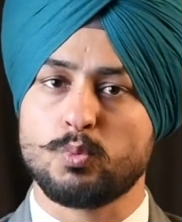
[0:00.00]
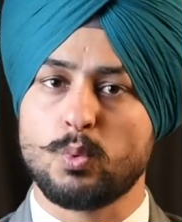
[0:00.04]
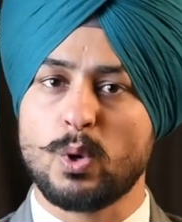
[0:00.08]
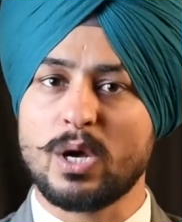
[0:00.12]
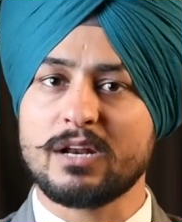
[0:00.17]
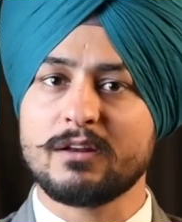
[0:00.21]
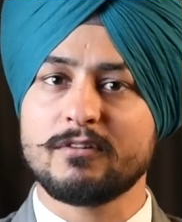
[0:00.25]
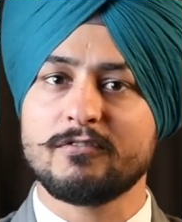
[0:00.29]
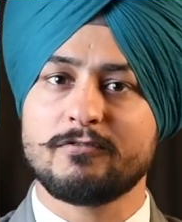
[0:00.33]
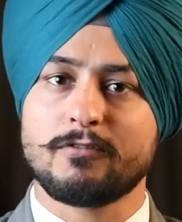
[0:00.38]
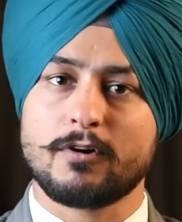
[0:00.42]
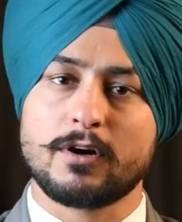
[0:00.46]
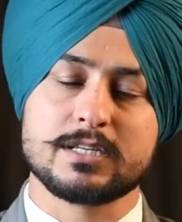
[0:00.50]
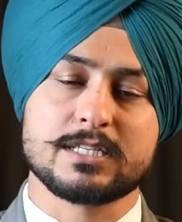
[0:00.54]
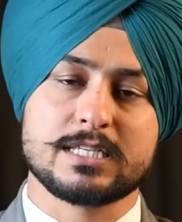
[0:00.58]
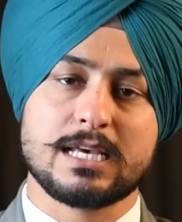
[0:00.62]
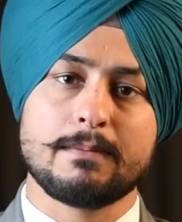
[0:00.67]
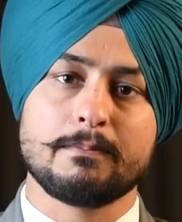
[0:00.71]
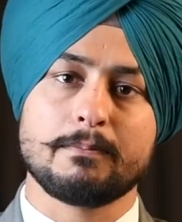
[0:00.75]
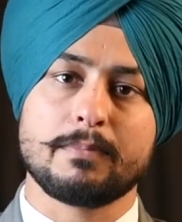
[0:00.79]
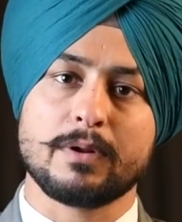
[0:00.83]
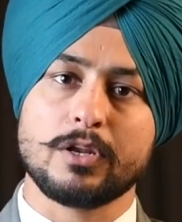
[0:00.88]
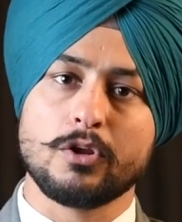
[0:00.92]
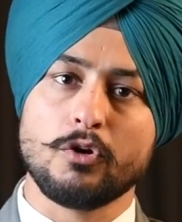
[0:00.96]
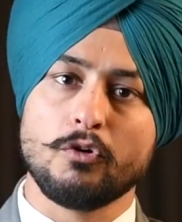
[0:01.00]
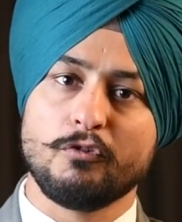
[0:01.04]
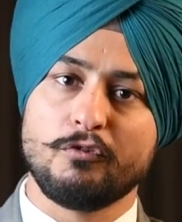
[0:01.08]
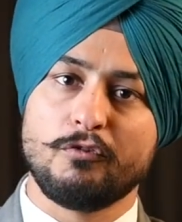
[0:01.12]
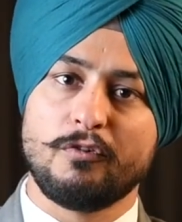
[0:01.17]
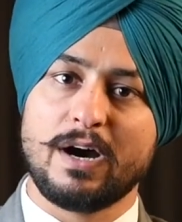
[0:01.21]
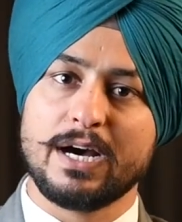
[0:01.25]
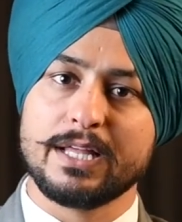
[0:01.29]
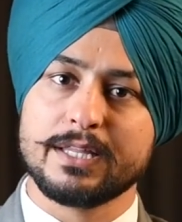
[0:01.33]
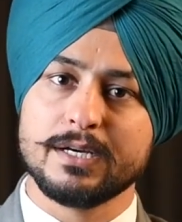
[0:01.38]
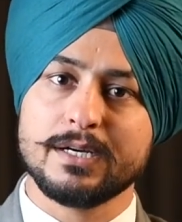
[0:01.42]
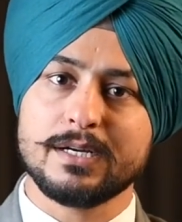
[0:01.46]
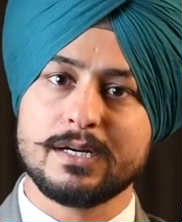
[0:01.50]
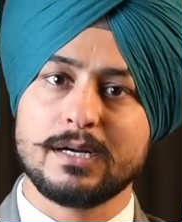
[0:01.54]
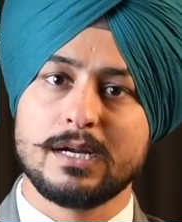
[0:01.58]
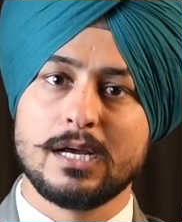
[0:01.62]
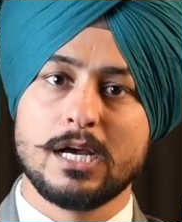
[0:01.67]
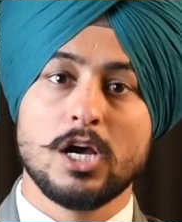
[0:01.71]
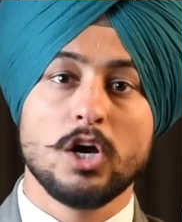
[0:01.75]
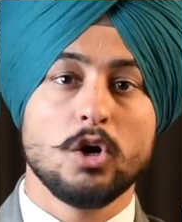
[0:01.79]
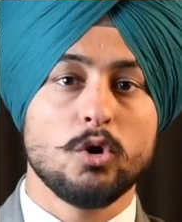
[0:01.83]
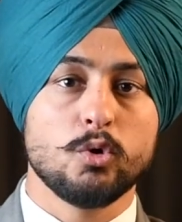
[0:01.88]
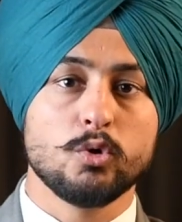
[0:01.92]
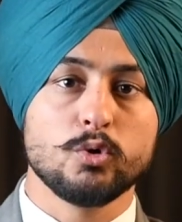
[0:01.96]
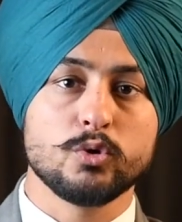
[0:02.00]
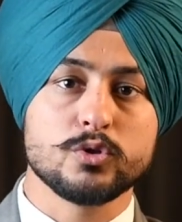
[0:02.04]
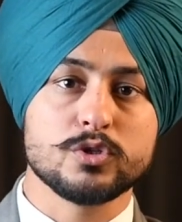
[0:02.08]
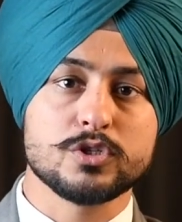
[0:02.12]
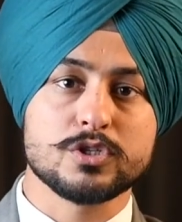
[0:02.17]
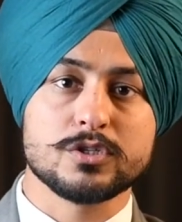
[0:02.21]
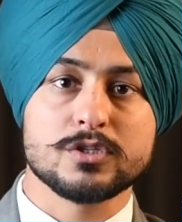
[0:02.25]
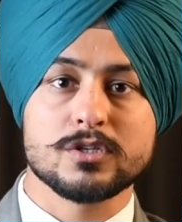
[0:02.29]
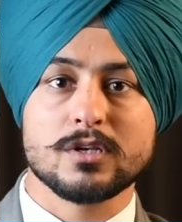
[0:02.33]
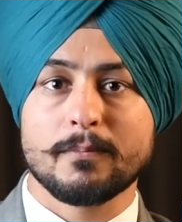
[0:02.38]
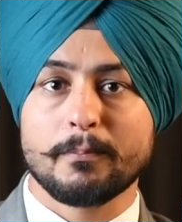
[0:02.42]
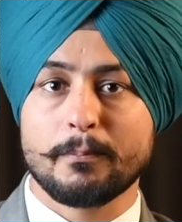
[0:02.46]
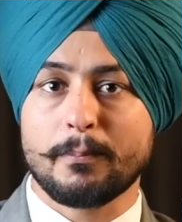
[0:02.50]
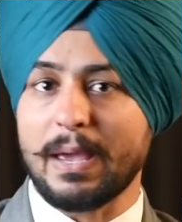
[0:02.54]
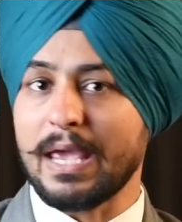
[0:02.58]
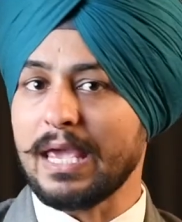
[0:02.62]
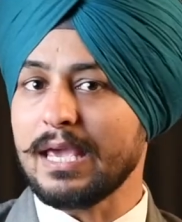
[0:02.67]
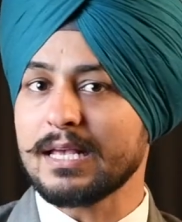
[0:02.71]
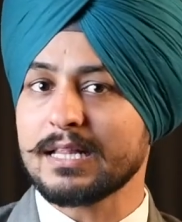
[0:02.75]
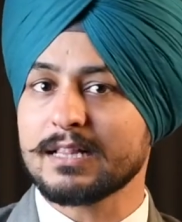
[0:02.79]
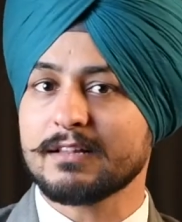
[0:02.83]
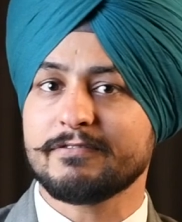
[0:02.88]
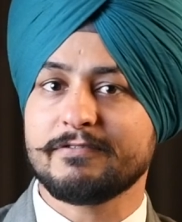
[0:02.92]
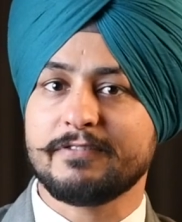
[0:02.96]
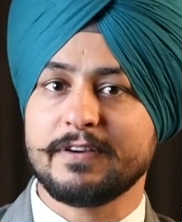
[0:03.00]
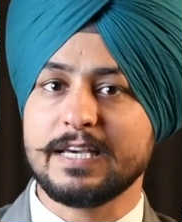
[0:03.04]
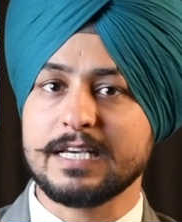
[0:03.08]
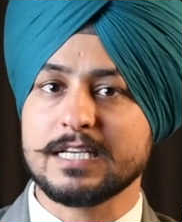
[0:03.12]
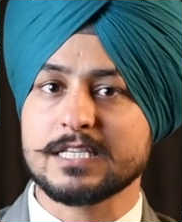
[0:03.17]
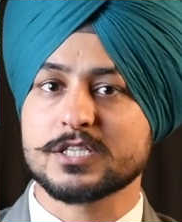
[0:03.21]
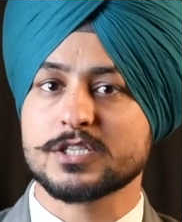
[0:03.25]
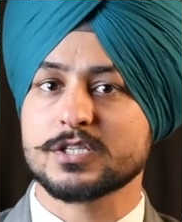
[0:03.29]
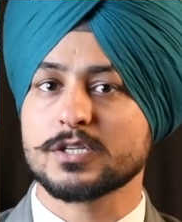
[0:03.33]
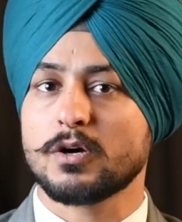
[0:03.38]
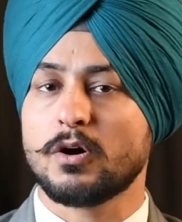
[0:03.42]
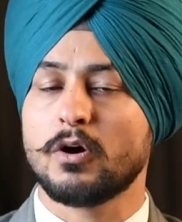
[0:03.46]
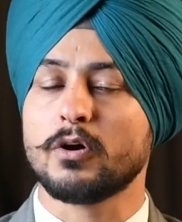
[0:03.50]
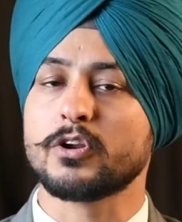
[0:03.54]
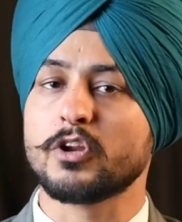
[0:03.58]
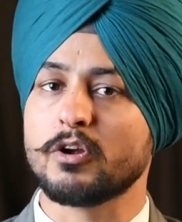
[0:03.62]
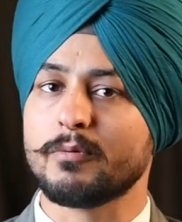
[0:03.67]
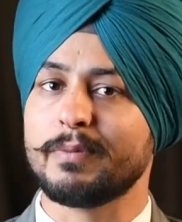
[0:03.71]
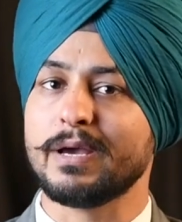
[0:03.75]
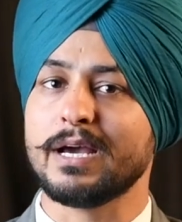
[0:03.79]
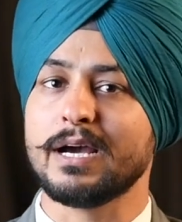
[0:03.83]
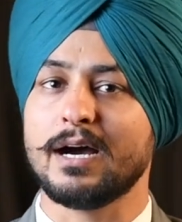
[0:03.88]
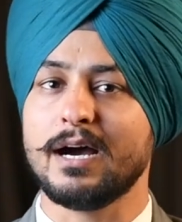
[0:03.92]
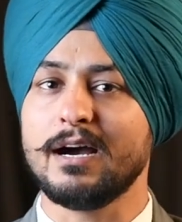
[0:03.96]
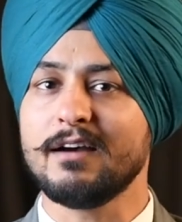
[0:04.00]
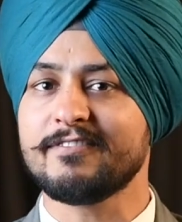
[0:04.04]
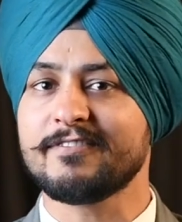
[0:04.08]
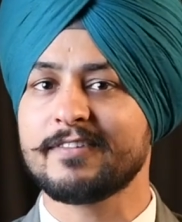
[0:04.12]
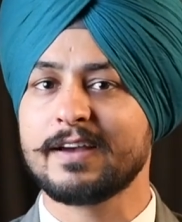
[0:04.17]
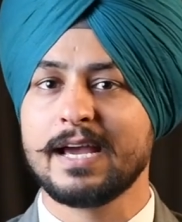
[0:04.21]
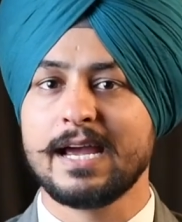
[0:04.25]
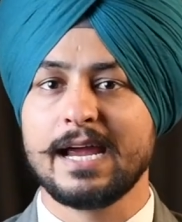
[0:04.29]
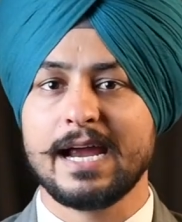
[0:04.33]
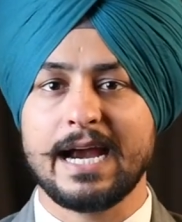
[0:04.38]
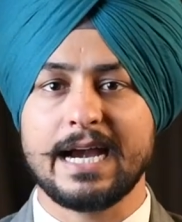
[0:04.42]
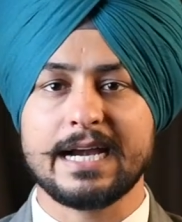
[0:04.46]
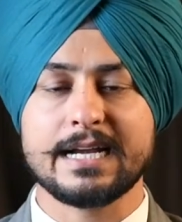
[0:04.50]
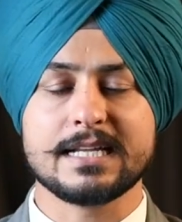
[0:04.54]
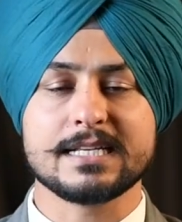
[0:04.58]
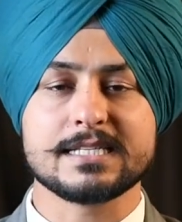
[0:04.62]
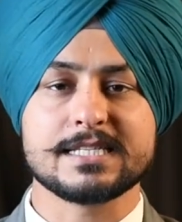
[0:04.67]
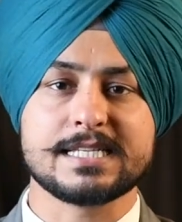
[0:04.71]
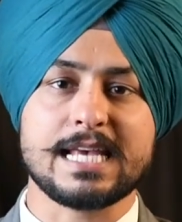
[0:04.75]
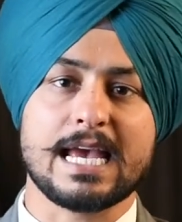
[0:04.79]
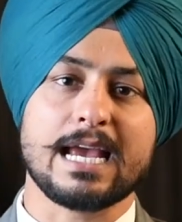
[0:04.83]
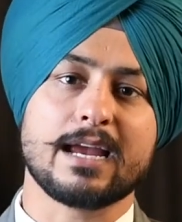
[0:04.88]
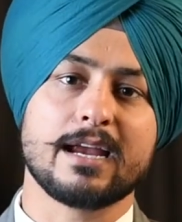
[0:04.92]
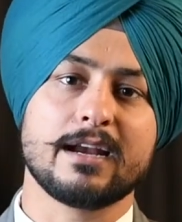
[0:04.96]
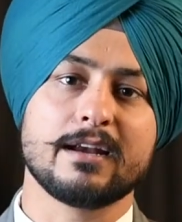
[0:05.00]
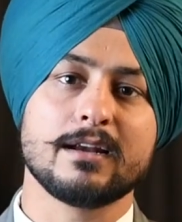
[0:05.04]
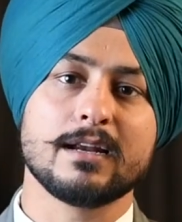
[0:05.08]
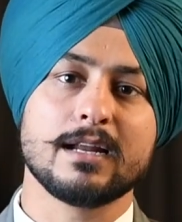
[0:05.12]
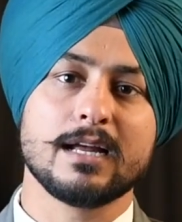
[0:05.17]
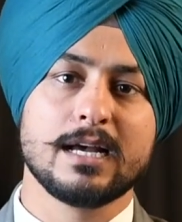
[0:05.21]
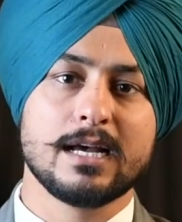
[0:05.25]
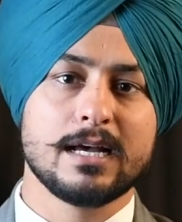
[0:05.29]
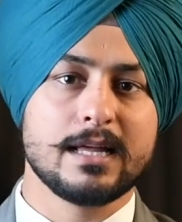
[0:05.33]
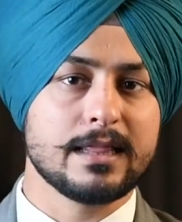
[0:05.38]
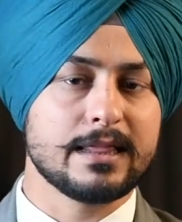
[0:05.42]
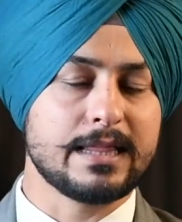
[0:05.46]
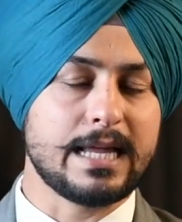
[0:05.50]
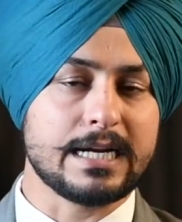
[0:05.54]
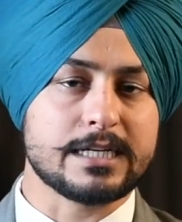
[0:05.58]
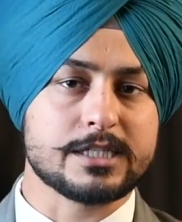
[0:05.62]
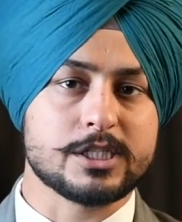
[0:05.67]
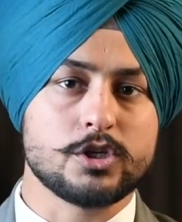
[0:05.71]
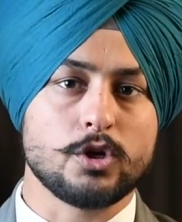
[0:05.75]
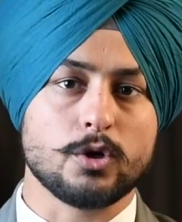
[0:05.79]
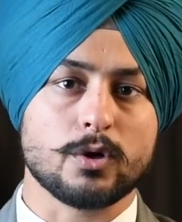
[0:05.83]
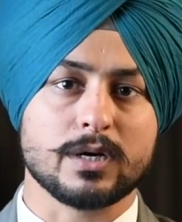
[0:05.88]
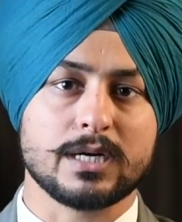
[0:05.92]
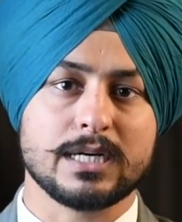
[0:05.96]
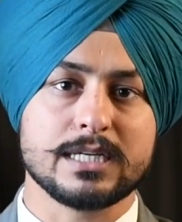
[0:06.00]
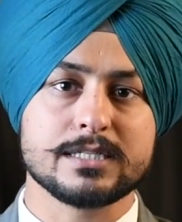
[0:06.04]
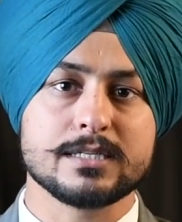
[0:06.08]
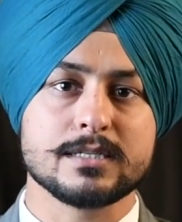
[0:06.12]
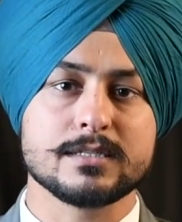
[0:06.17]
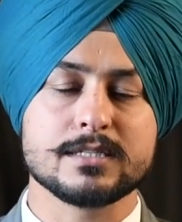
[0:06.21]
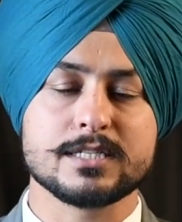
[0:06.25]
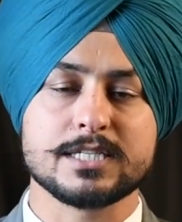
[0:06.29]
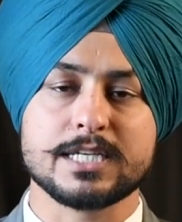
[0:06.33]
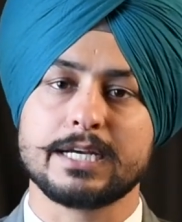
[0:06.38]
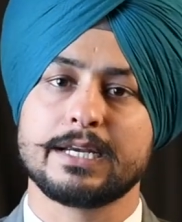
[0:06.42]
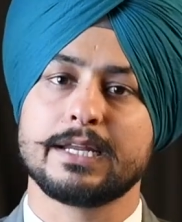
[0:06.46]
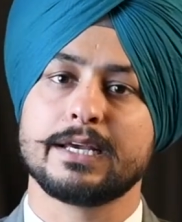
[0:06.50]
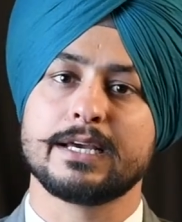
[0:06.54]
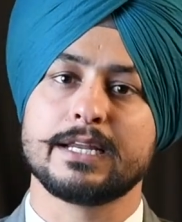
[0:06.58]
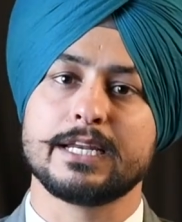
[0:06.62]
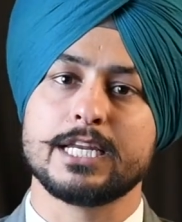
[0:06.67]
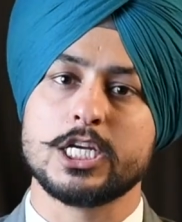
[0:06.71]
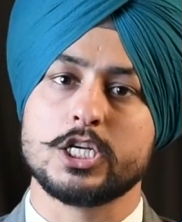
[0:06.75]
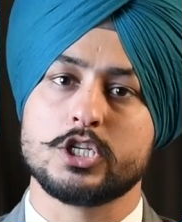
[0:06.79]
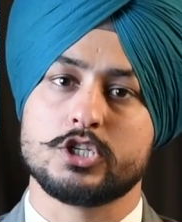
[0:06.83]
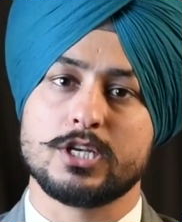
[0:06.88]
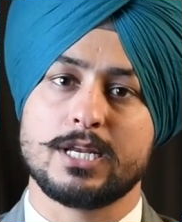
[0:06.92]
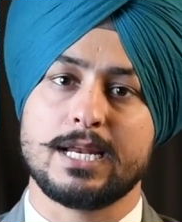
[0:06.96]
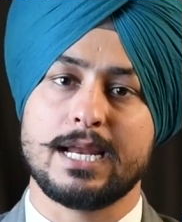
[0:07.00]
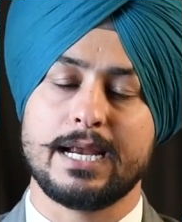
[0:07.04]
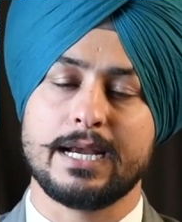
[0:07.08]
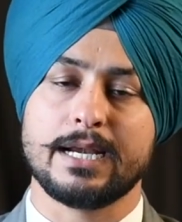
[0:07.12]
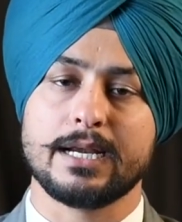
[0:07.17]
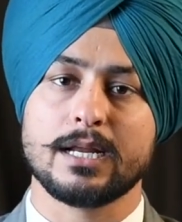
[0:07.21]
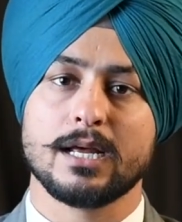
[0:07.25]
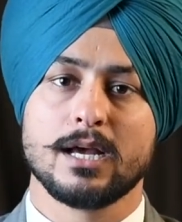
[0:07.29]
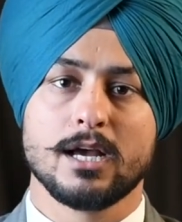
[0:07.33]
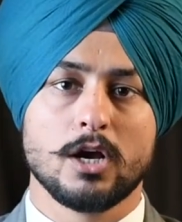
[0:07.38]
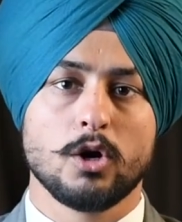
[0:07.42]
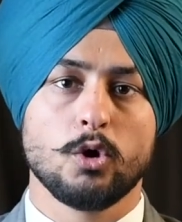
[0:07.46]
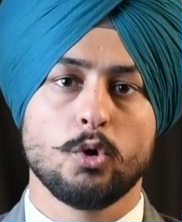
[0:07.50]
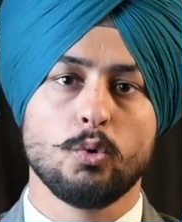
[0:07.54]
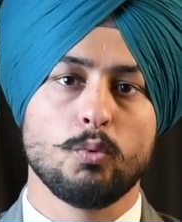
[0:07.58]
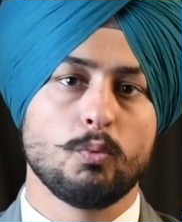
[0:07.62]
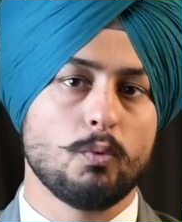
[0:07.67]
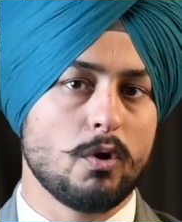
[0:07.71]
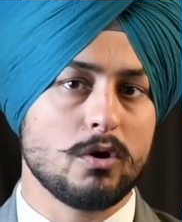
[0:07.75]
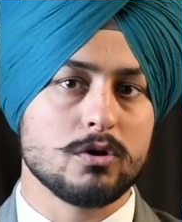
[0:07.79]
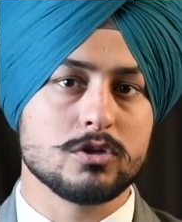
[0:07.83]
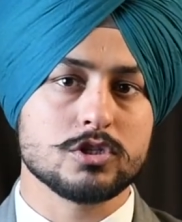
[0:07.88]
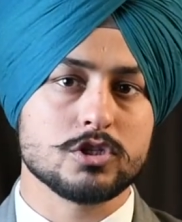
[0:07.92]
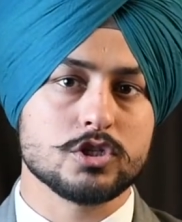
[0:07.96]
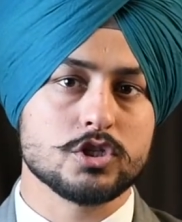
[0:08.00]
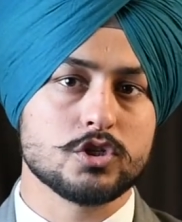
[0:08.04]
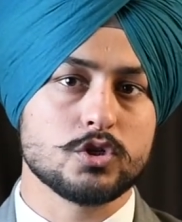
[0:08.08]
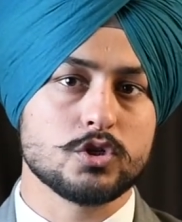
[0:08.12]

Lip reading: One, for example, your father, who's paying the fees on your behalf, and the second, that's your cousin sitting in New Zealand who wants